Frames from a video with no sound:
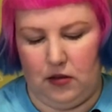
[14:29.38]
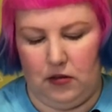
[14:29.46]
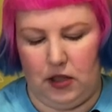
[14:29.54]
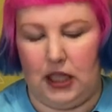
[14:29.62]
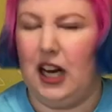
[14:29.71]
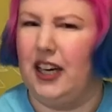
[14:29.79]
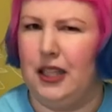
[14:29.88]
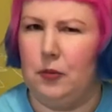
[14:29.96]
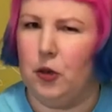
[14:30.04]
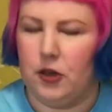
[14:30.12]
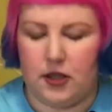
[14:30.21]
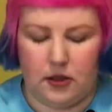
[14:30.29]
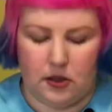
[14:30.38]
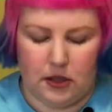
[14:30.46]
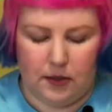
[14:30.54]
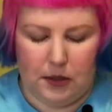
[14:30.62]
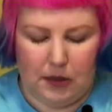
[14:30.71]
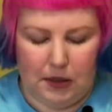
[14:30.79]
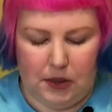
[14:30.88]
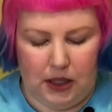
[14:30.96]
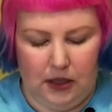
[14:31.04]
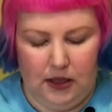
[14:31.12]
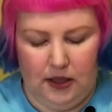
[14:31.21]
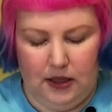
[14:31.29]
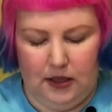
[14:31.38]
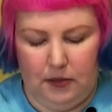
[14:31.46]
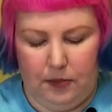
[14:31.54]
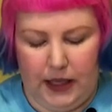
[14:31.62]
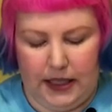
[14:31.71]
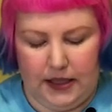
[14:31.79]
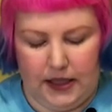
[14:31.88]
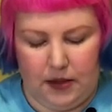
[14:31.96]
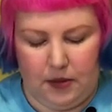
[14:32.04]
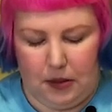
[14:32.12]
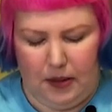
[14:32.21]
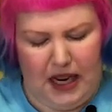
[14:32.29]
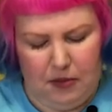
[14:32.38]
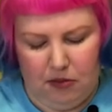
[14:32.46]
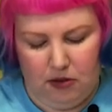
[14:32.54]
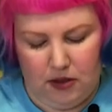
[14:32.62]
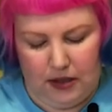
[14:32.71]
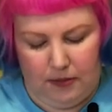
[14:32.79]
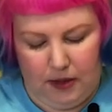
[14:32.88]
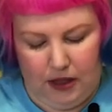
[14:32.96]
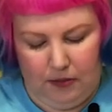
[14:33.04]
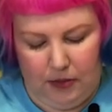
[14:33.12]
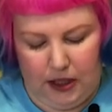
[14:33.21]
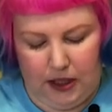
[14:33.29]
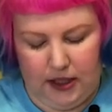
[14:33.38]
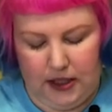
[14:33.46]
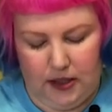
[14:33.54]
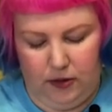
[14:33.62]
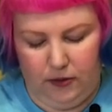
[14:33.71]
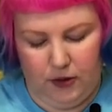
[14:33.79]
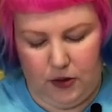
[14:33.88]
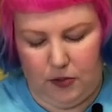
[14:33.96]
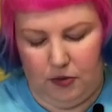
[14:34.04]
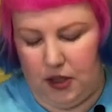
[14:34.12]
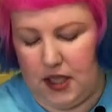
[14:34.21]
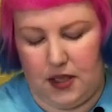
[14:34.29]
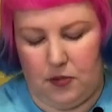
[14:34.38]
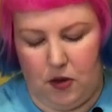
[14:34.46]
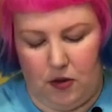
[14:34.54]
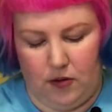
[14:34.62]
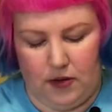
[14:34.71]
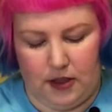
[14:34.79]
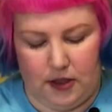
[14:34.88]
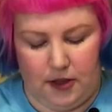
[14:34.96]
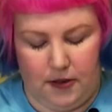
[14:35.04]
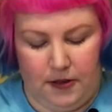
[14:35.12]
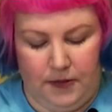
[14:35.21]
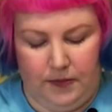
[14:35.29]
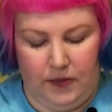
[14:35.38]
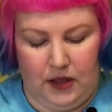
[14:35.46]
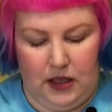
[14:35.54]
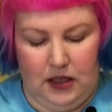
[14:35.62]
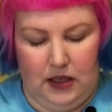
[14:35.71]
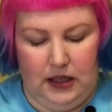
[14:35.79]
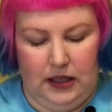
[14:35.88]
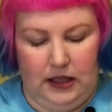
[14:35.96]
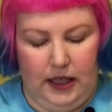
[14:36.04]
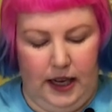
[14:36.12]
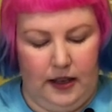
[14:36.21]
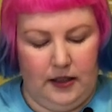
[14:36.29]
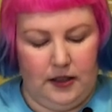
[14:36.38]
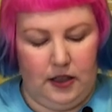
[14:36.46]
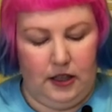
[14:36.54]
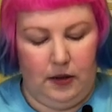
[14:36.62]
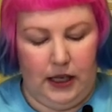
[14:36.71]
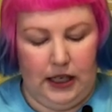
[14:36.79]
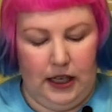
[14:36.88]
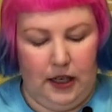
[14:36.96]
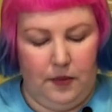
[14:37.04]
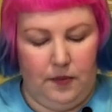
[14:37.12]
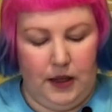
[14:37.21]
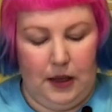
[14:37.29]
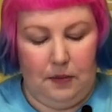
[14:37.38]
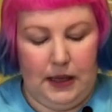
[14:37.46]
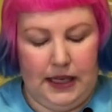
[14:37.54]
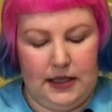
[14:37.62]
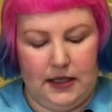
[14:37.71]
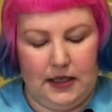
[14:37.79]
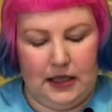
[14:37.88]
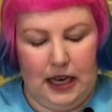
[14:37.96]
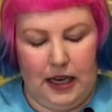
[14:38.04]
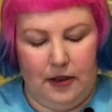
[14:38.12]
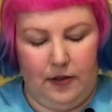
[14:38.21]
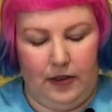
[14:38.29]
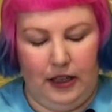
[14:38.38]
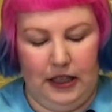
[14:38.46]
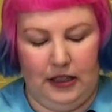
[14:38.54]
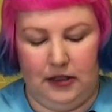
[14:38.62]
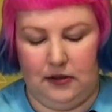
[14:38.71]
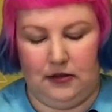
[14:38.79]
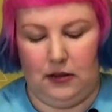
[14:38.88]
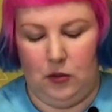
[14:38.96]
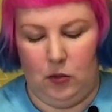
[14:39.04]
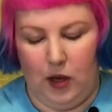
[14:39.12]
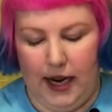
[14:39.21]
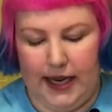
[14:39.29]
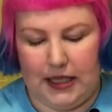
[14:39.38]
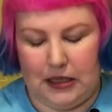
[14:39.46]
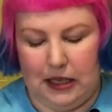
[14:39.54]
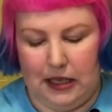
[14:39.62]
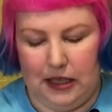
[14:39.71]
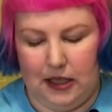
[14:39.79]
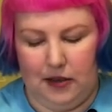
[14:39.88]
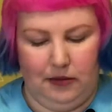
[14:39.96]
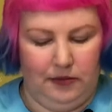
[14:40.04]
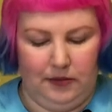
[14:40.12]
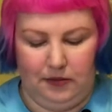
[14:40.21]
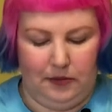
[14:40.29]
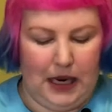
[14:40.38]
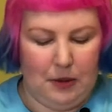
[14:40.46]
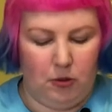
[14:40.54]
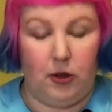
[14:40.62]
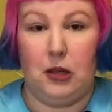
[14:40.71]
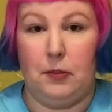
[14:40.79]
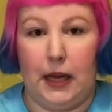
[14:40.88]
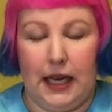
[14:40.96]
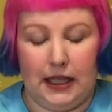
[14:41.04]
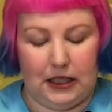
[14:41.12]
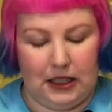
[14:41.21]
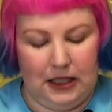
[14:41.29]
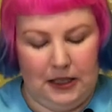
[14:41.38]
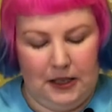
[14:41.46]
the cutting process or something maybe bends some of the paper or something, but it still feels pretty smooth. So yeah, so anyway, um, yeah, pieces have white uh, paper on the back.